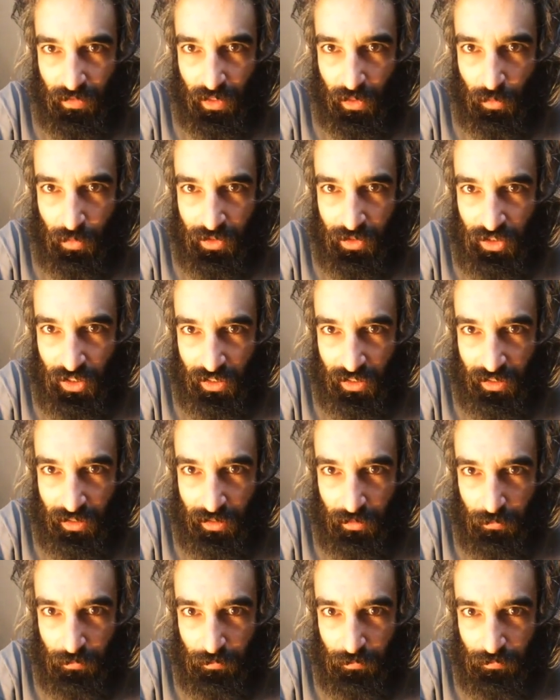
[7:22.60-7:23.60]
I want to check it
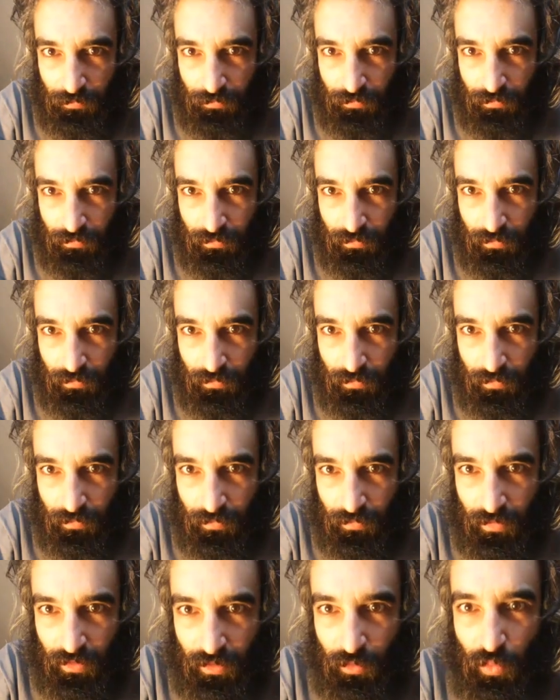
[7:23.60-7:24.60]
out.
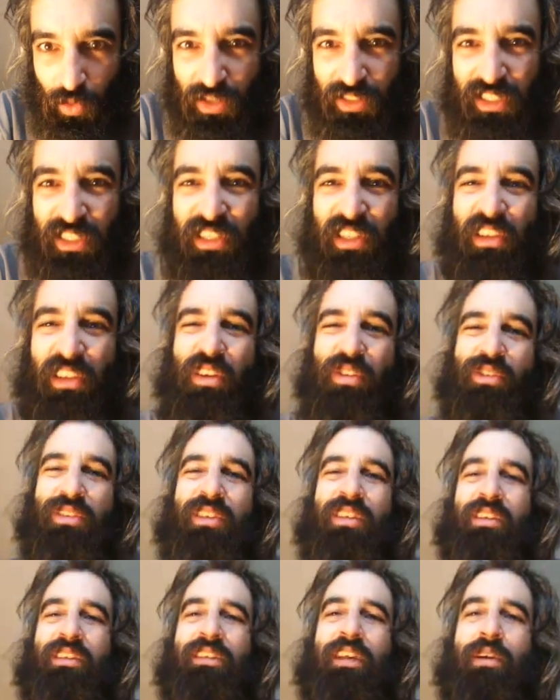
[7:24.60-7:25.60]
Woogs is in
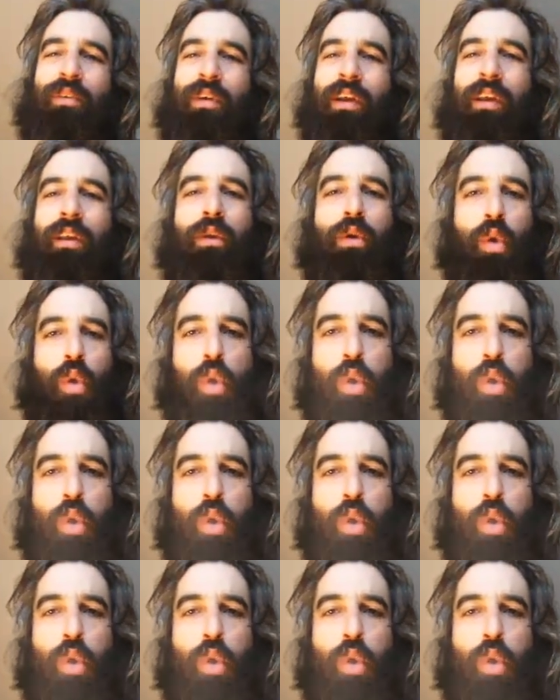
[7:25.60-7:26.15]
Houston, is that right?